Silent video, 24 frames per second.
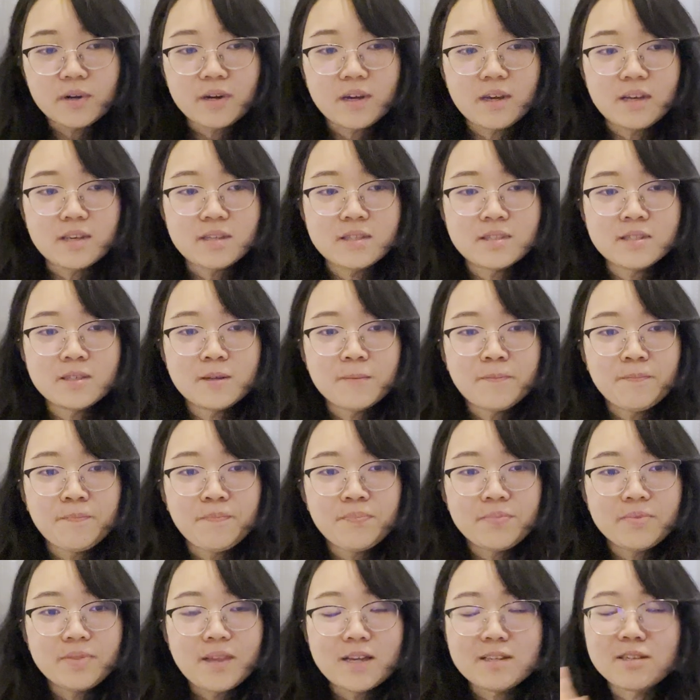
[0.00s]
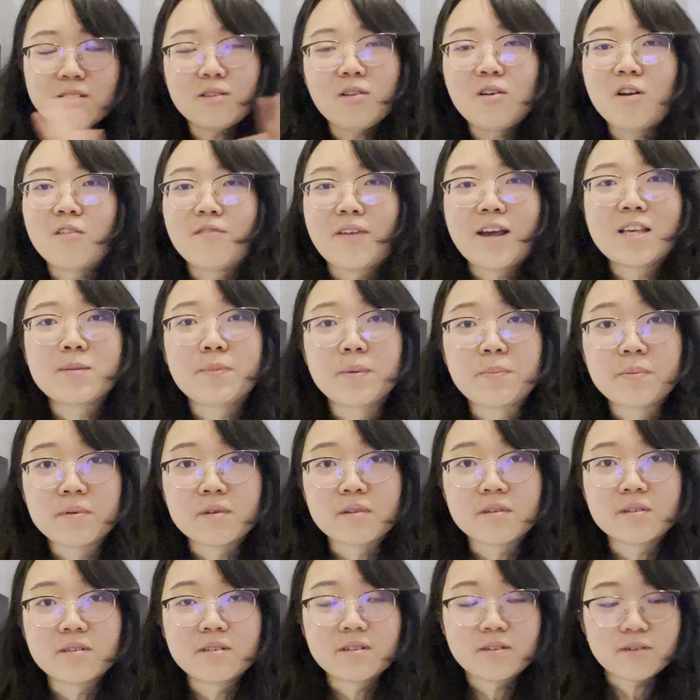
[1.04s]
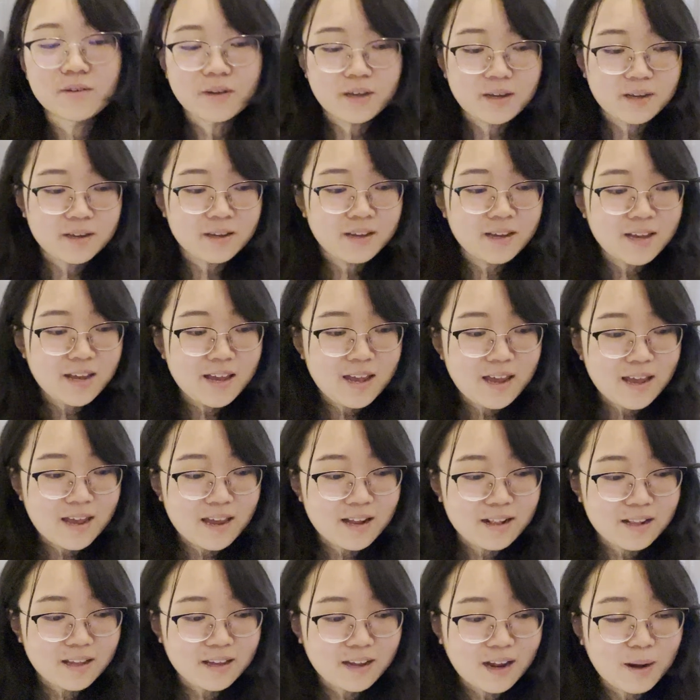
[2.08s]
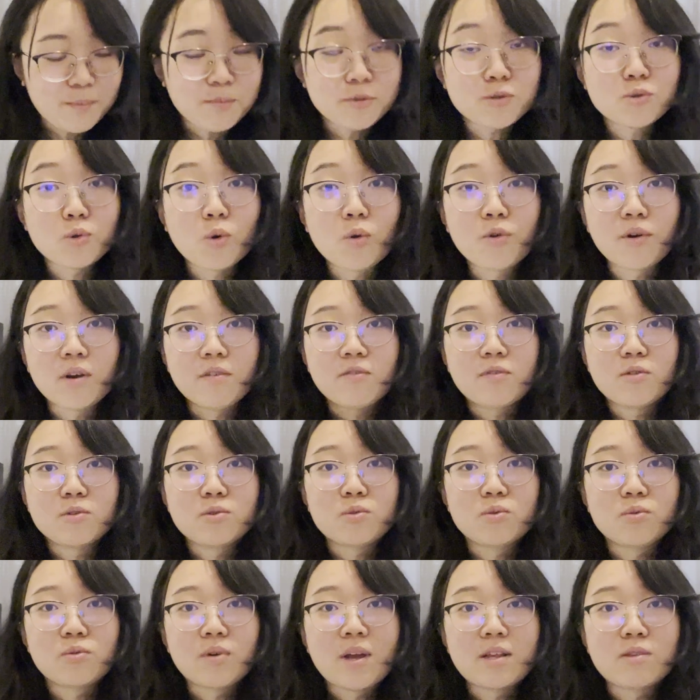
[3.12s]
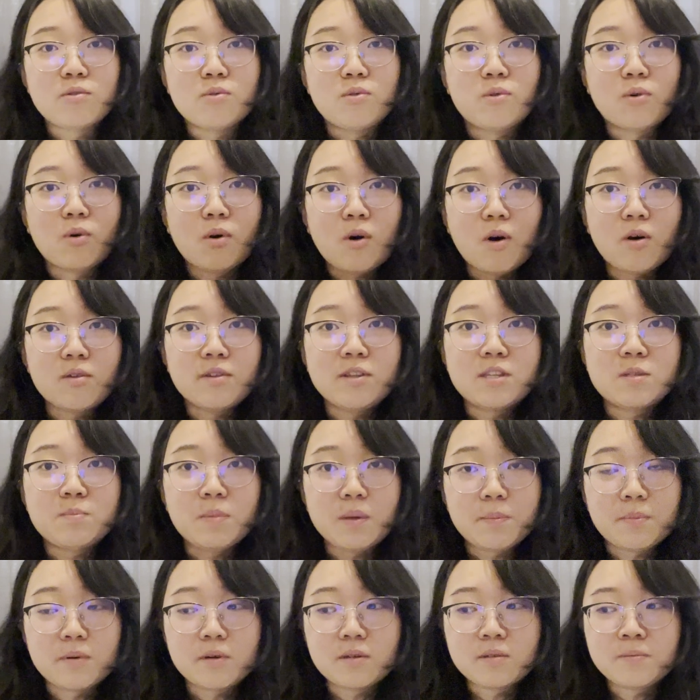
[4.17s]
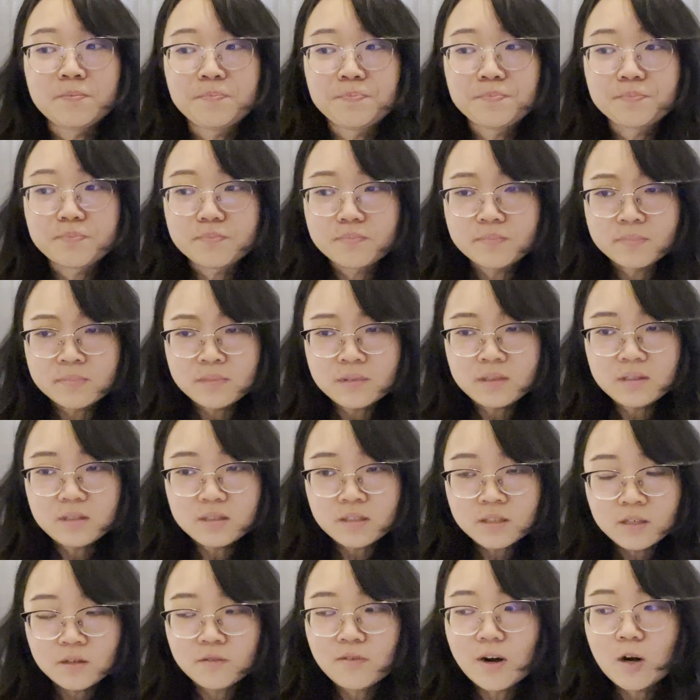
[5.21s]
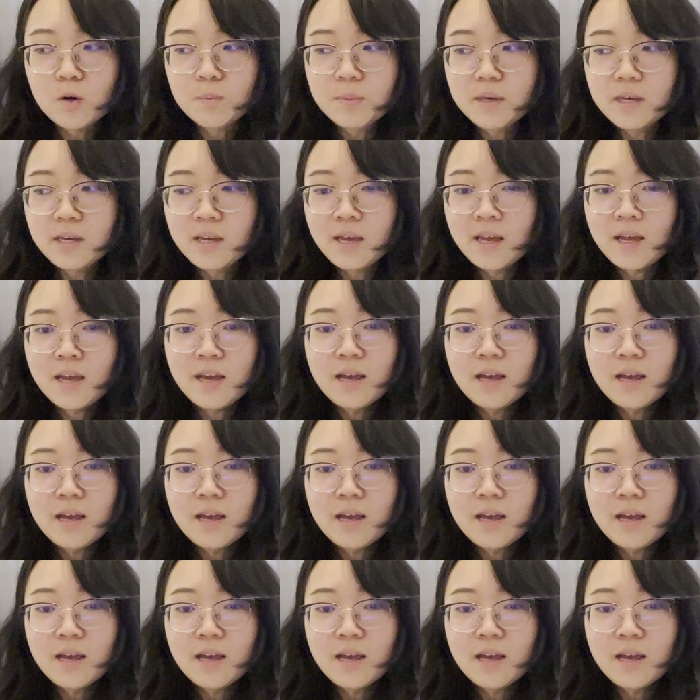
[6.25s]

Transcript: nice. There's a lot of nice people, okay? And like, I'm so grateful to get to know all these people around me.